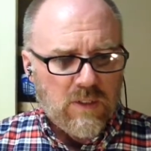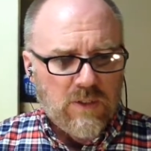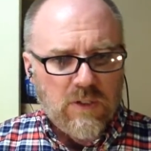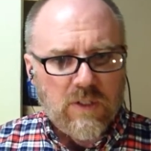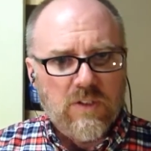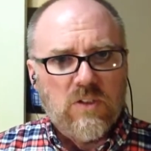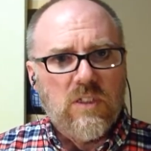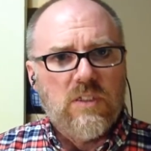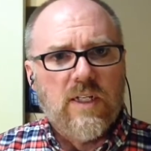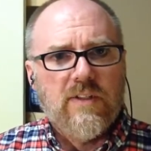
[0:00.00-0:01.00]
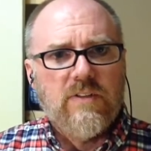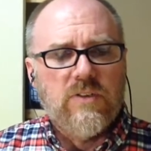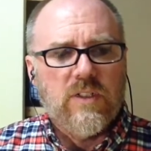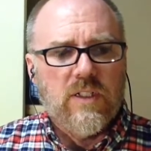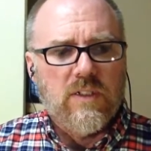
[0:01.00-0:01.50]
the artist
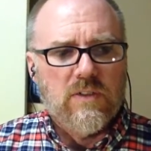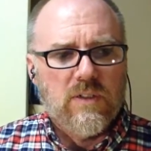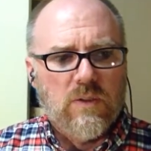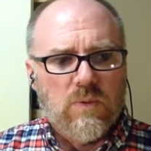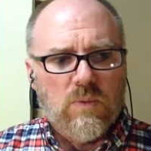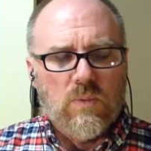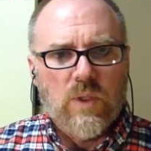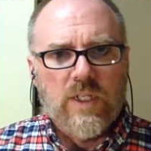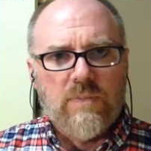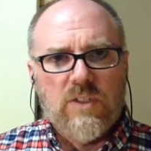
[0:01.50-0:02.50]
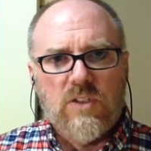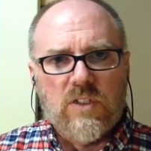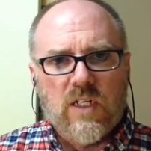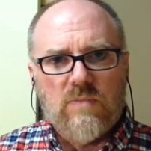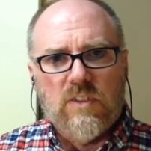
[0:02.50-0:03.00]
details and what images
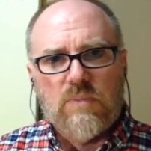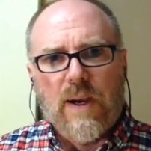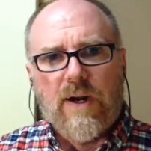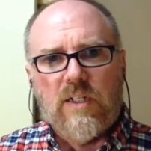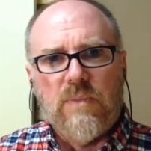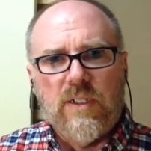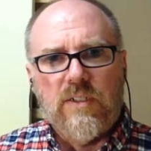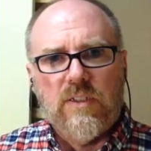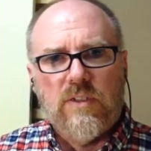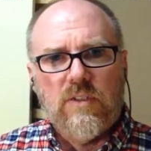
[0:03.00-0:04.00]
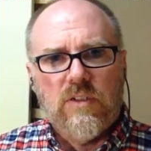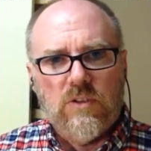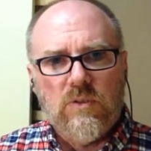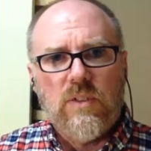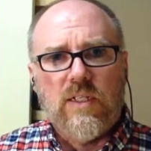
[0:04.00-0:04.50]
kind of inspired me to
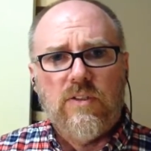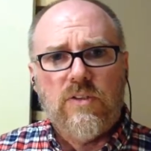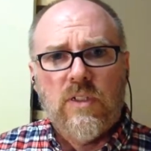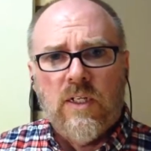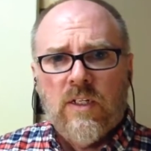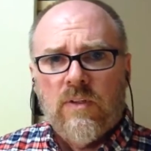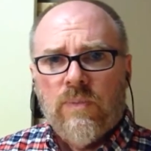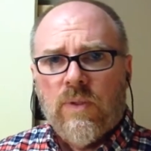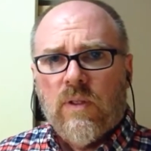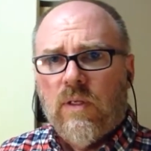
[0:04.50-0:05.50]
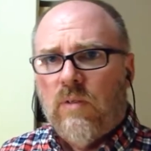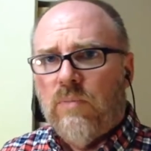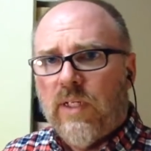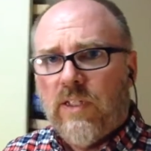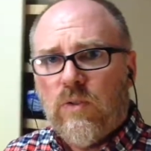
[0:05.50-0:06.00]
do this.
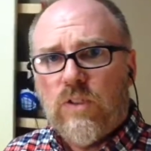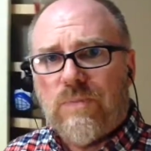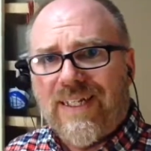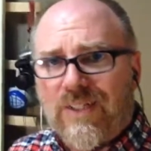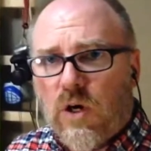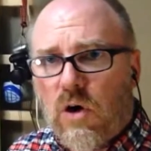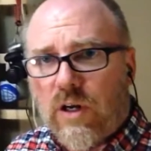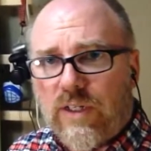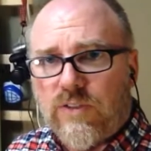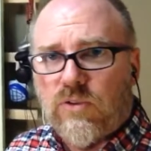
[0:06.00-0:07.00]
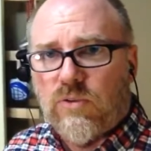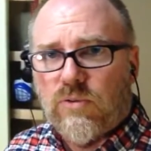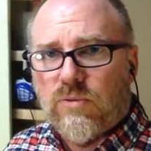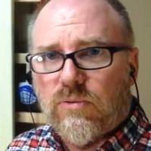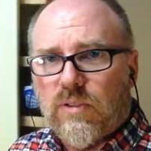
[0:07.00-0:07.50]
But I used my dog
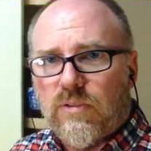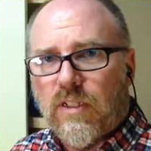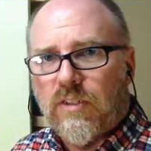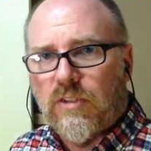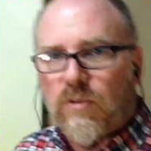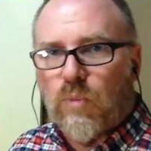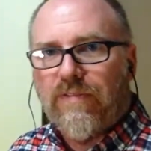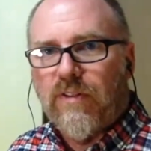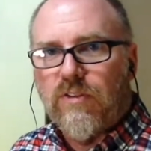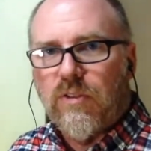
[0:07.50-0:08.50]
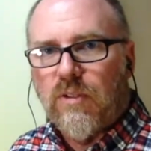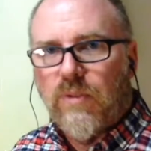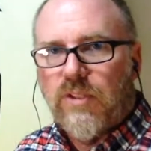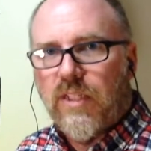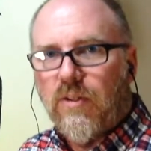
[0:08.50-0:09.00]
as a reference to it,
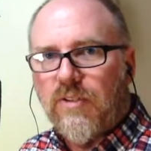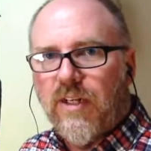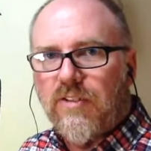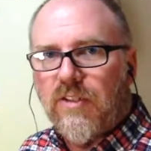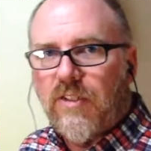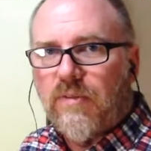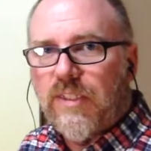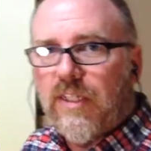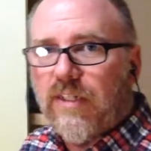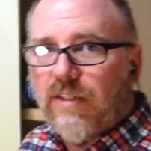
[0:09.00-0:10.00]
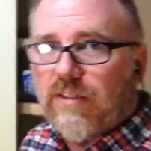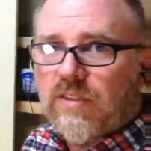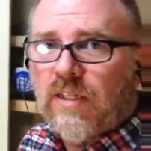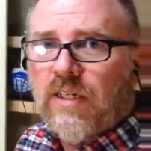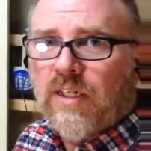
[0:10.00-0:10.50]
which I know sounds a little ridiculous.
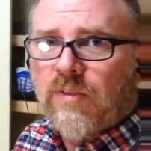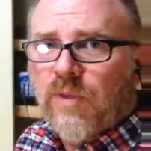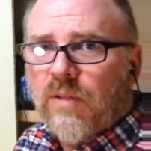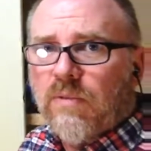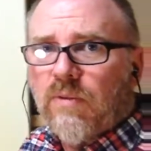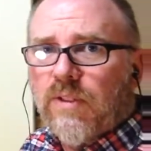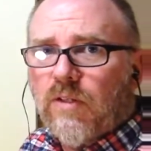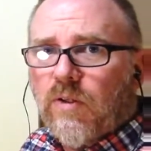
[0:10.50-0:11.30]
But when you're